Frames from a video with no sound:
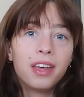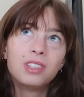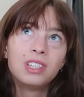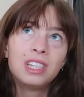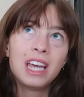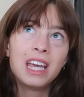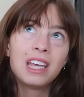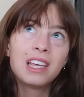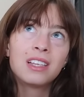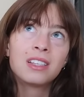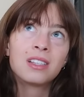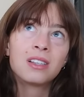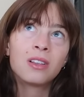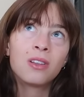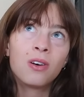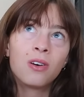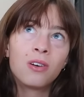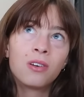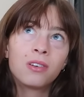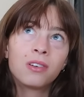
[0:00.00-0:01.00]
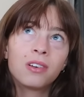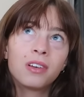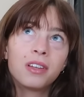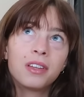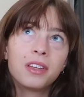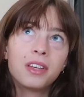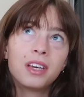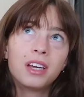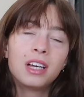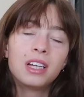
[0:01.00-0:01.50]
Take as long
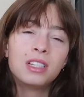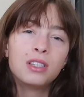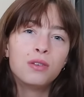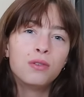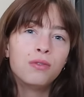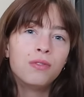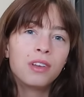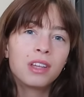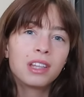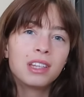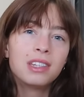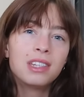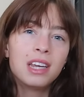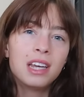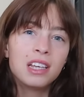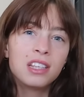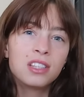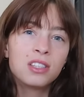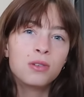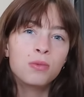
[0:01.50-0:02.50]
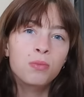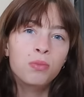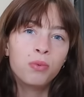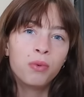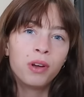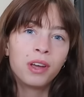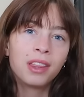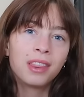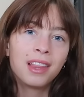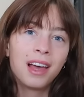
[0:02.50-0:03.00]
as you feel it takes to
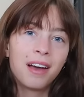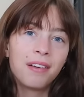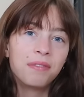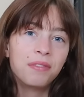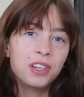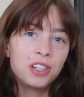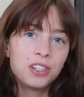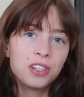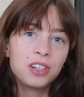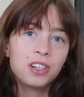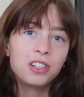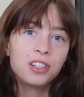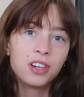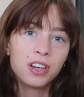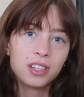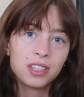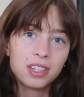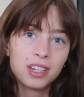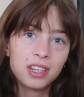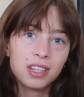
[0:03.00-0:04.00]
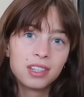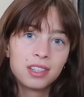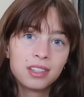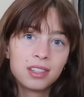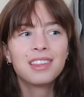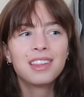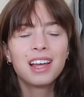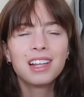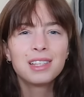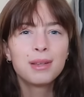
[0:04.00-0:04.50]
bring that vision to justice.
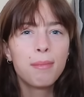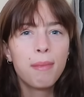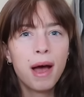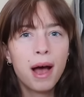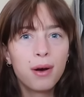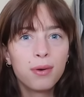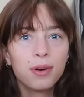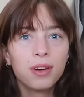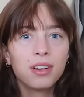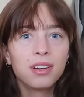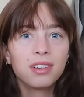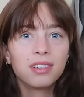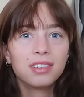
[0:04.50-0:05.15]
That's a power.